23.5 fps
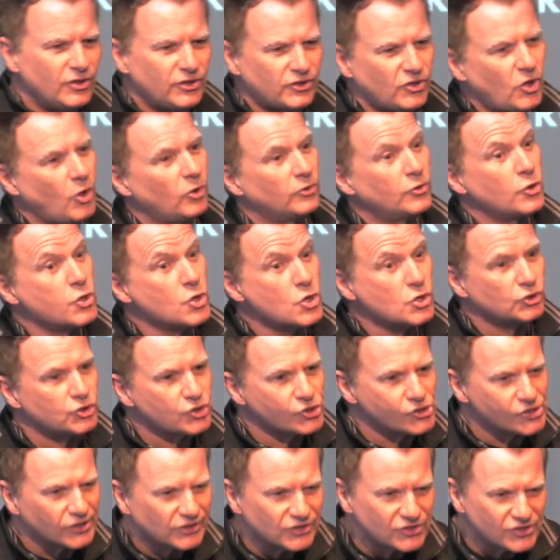earth called the
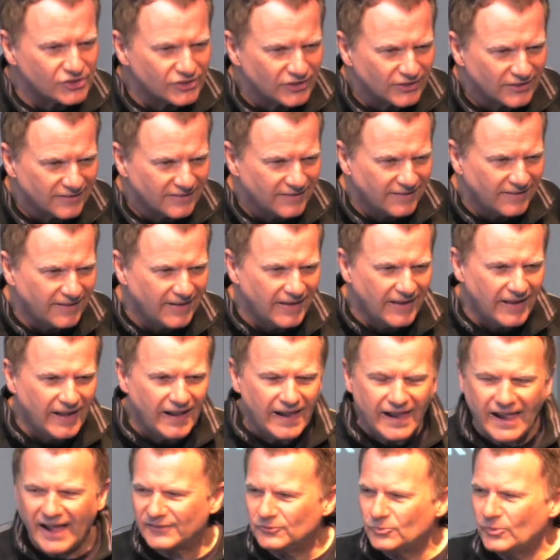church.
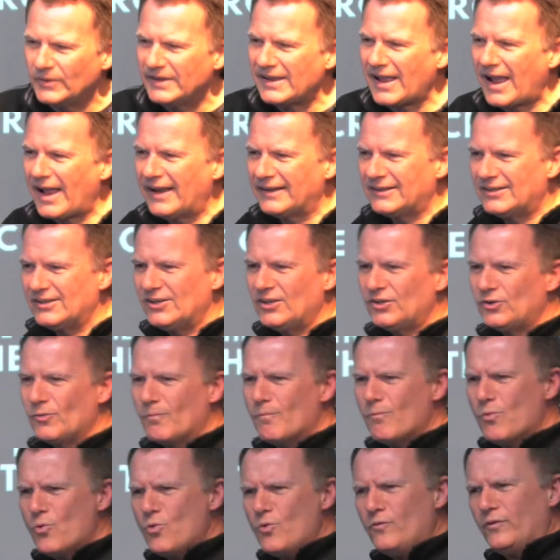And we are here to
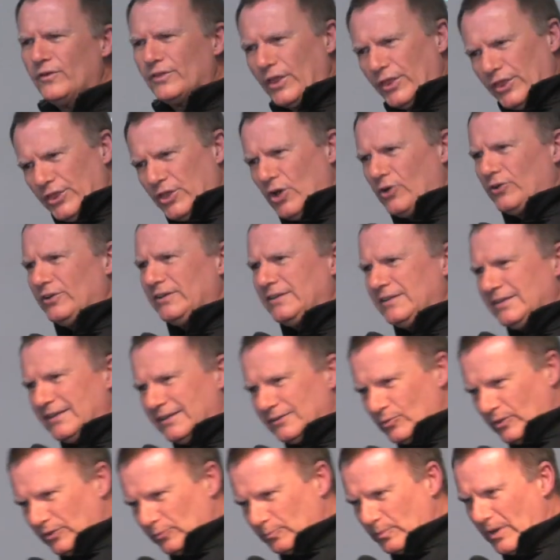move with authority and
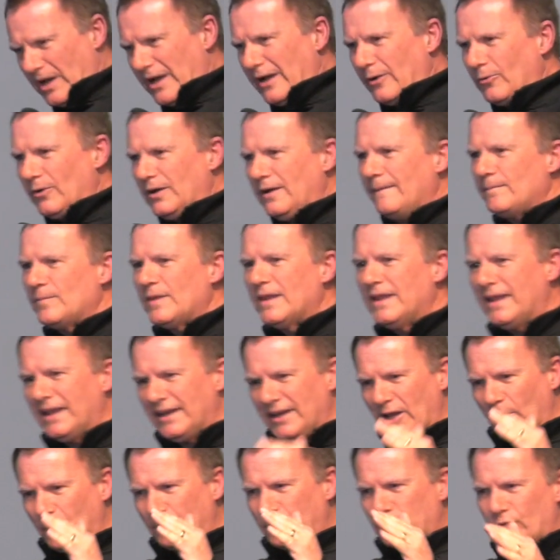with power
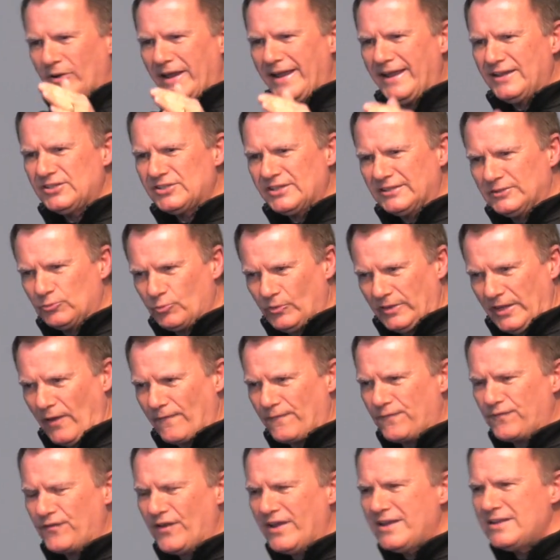in our prayers and with our
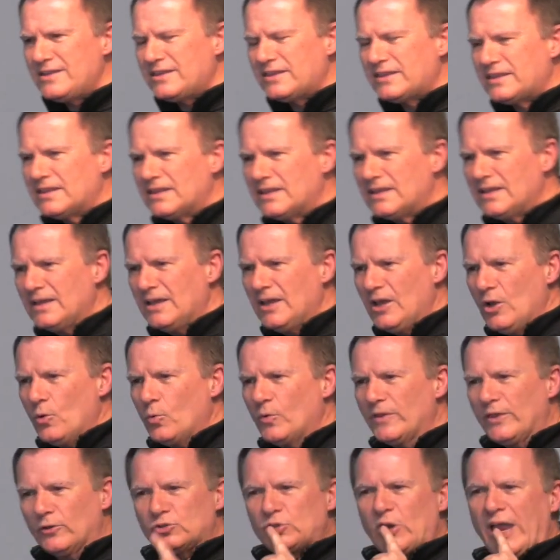faith.
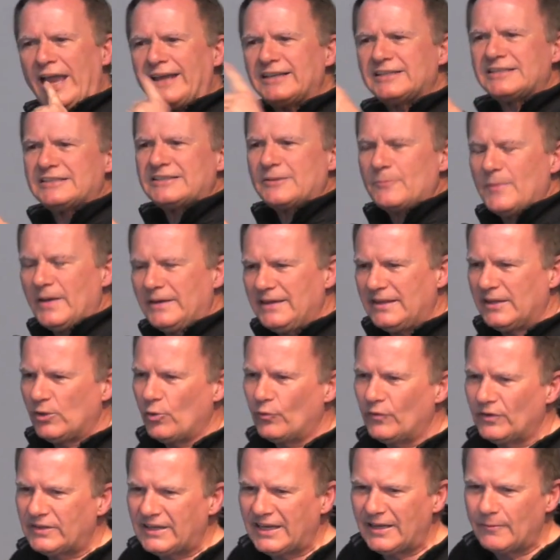With a testimony, they
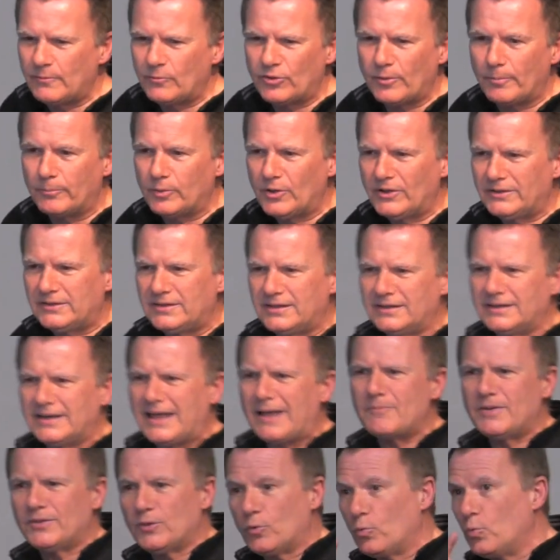overcame with the blood of the
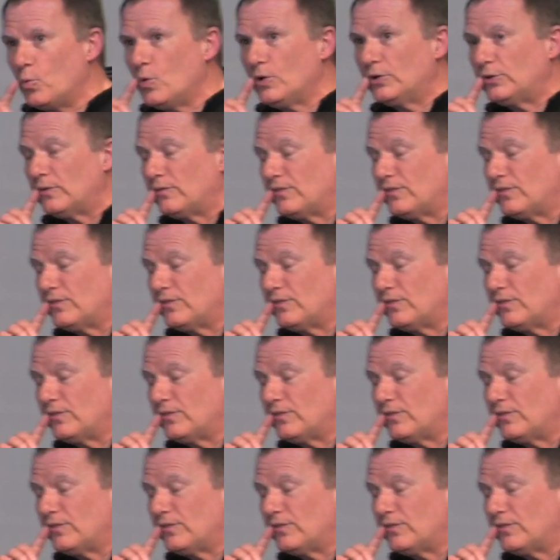Lamb and the word